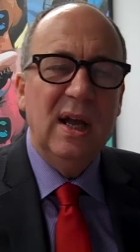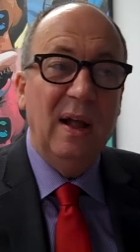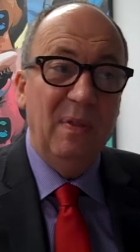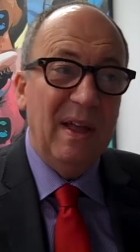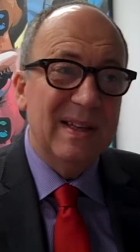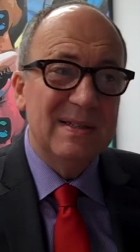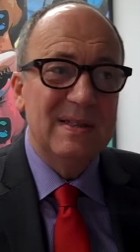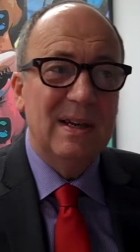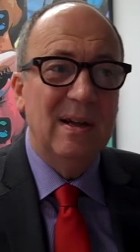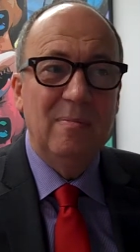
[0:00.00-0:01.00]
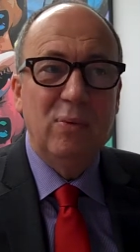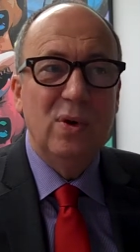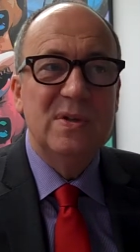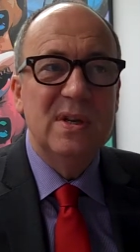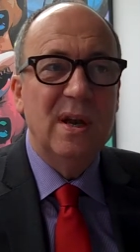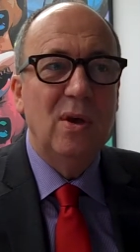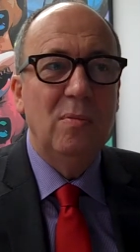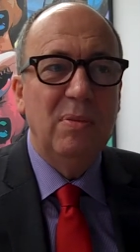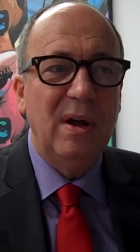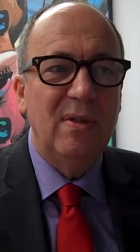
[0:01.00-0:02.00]
And that's uh, pointed
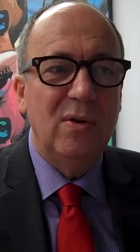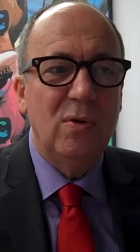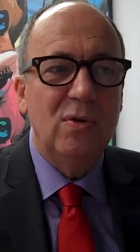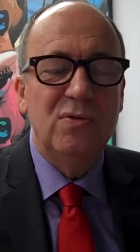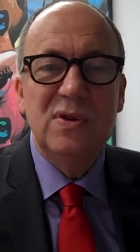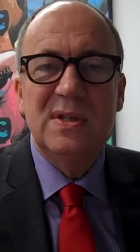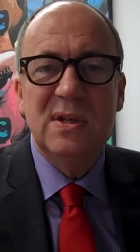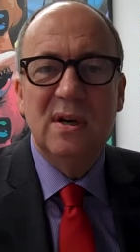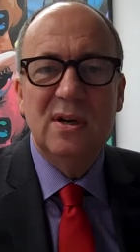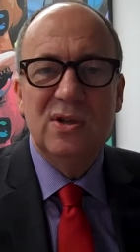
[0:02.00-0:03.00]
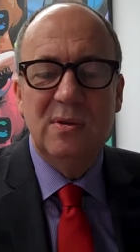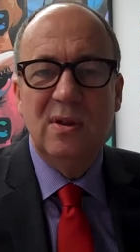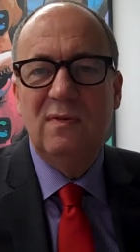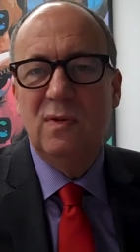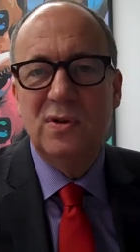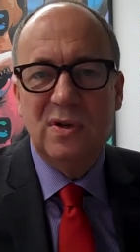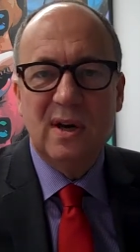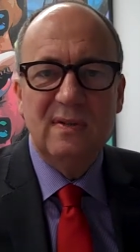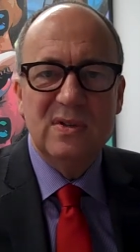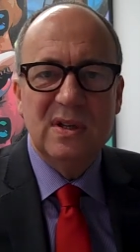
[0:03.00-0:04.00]
out by their own research and the
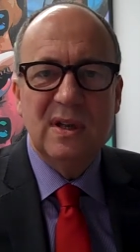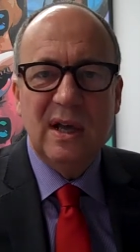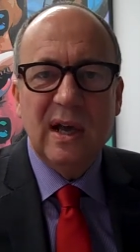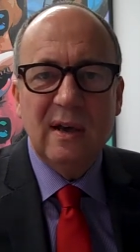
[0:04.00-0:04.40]
photographs that they